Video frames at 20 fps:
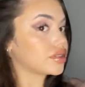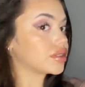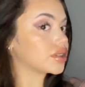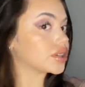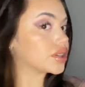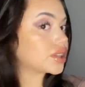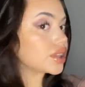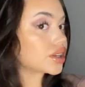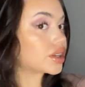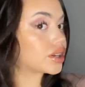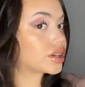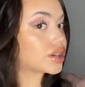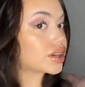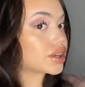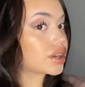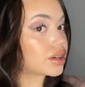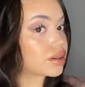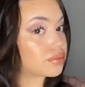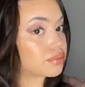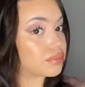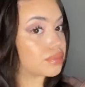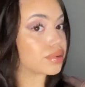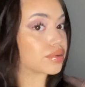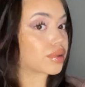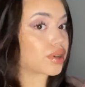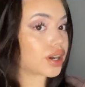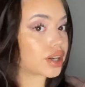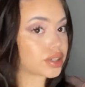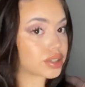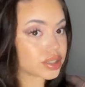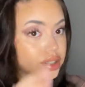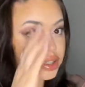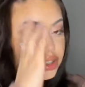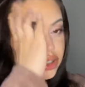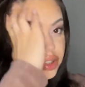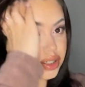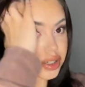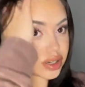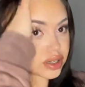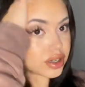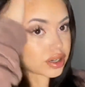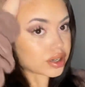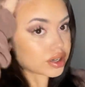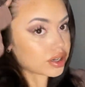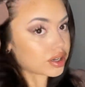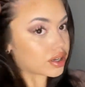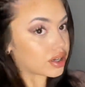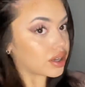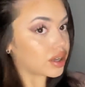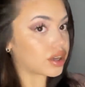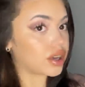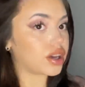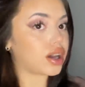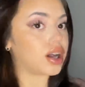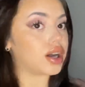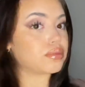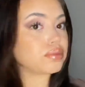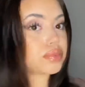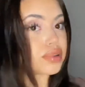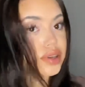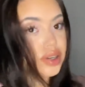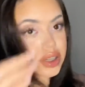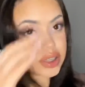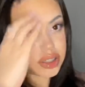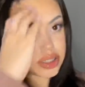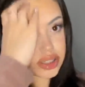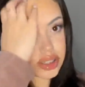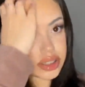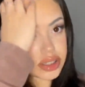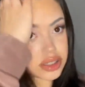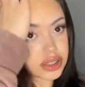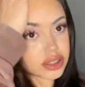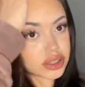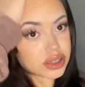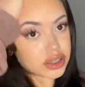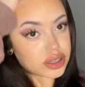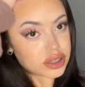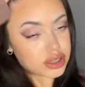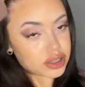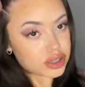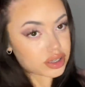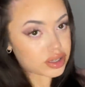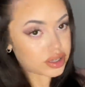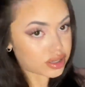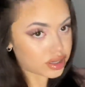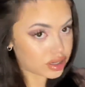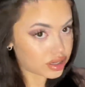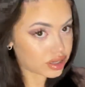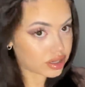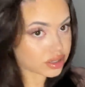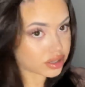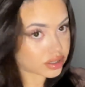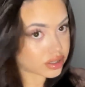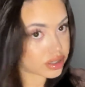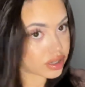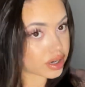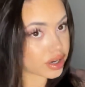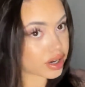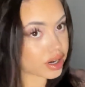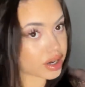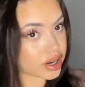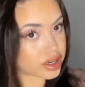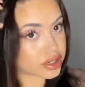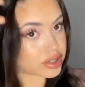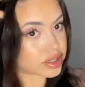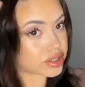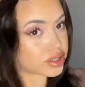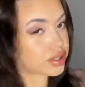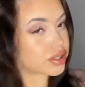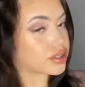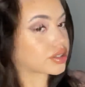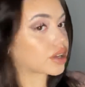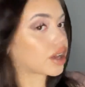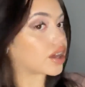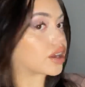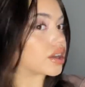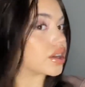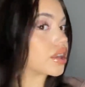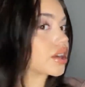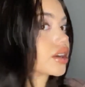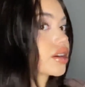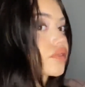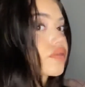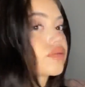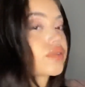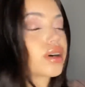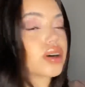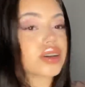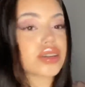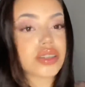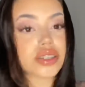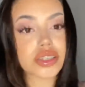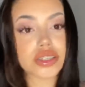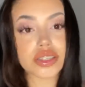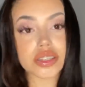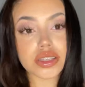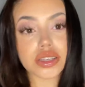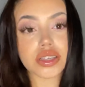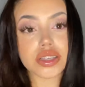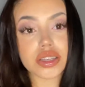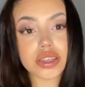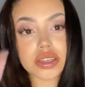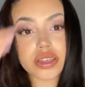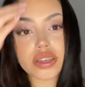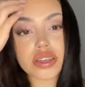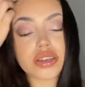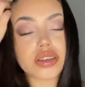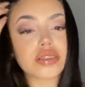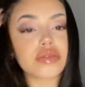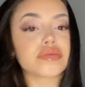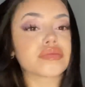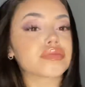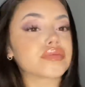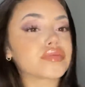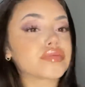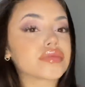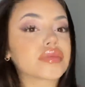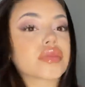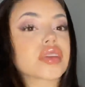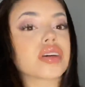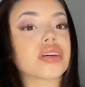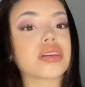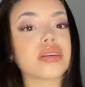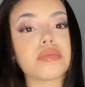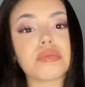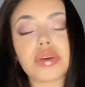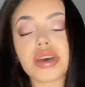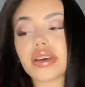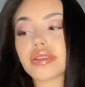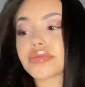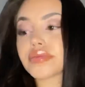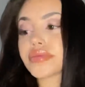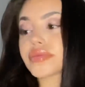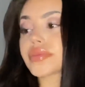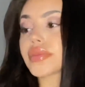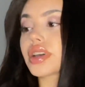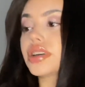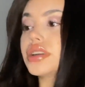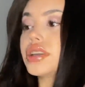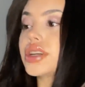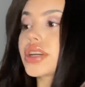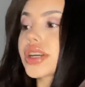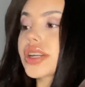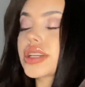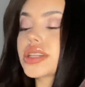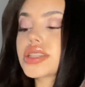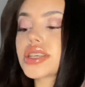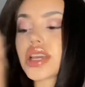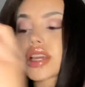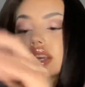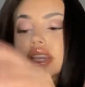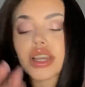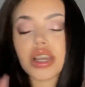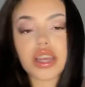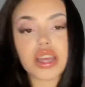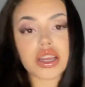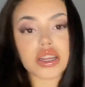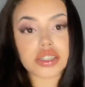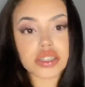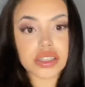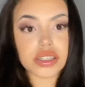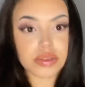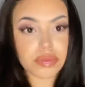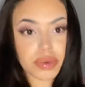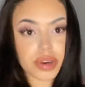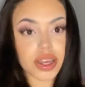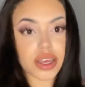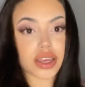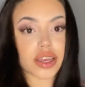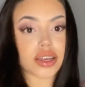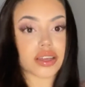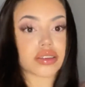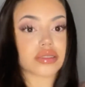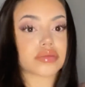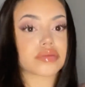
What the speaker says: Then you're gonna brush upwards so your hair just kind of like falls a little bit. And then you're gonna take your hairspray.